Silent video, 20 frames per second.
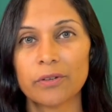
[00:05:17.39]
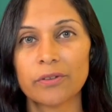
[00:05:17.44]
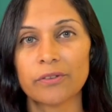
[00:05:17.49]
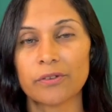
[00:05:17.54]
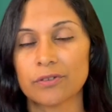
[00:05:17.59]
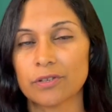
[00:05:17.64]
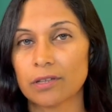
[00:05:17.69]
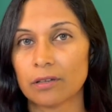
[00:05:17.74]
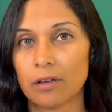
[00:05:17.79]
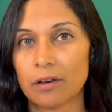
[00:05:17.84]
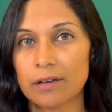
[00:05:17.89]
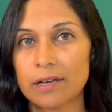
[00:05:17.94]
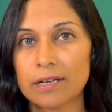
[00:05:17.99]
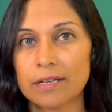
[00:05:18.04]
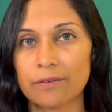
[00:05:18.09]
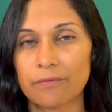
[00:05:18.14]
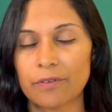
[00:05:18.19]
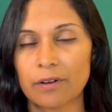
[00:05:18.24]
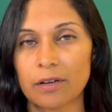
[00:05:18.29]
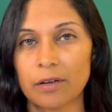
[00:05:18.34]
There's a lot of
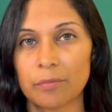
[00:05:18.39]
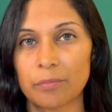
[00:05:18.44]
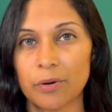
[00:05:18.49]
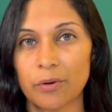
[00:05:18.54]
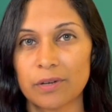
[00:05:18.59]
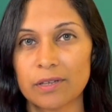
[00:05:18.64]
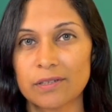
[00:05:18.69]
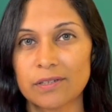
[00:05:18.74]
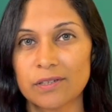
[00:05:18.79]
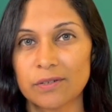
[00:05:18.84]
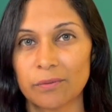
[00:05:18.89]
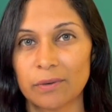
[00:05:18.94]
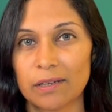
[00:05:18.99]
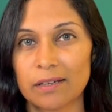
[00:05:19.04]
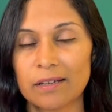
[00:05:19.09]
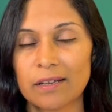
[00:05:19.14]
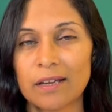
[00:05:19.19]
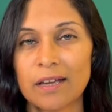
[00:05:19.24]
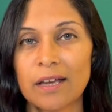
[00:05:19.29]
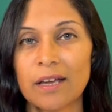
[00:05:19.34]
different components to it,